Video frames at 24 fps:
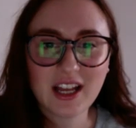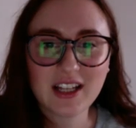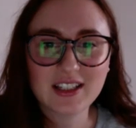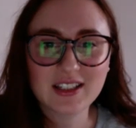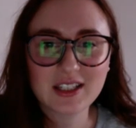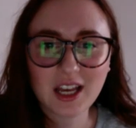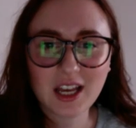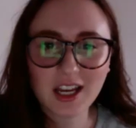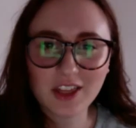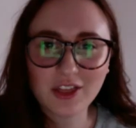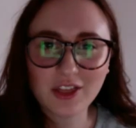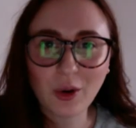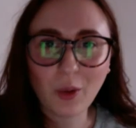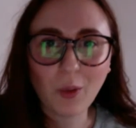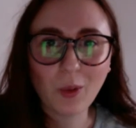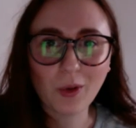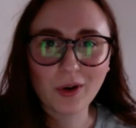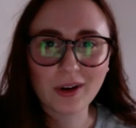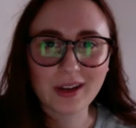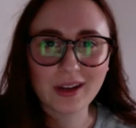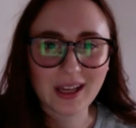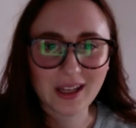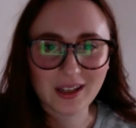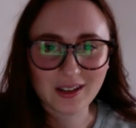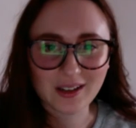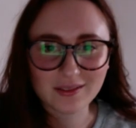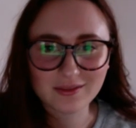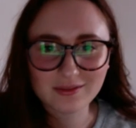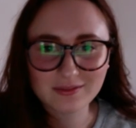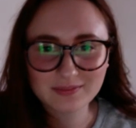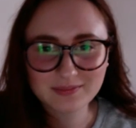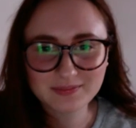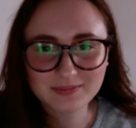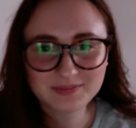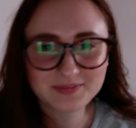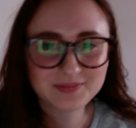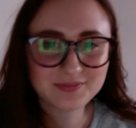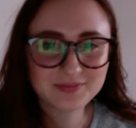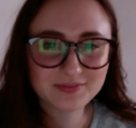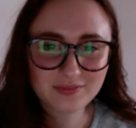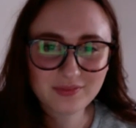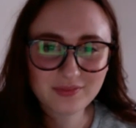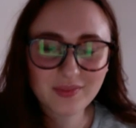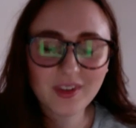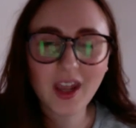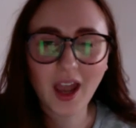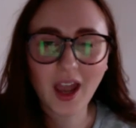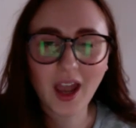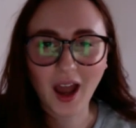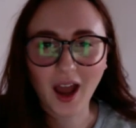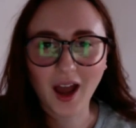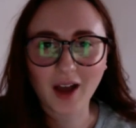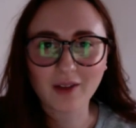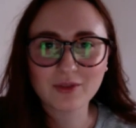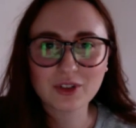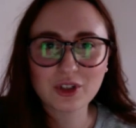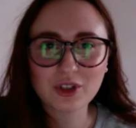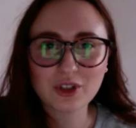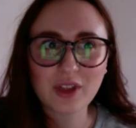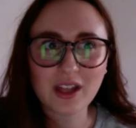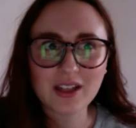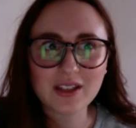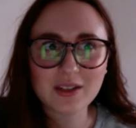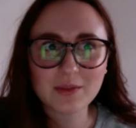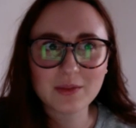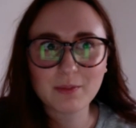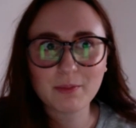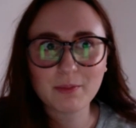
like the organ. Yeah. So that's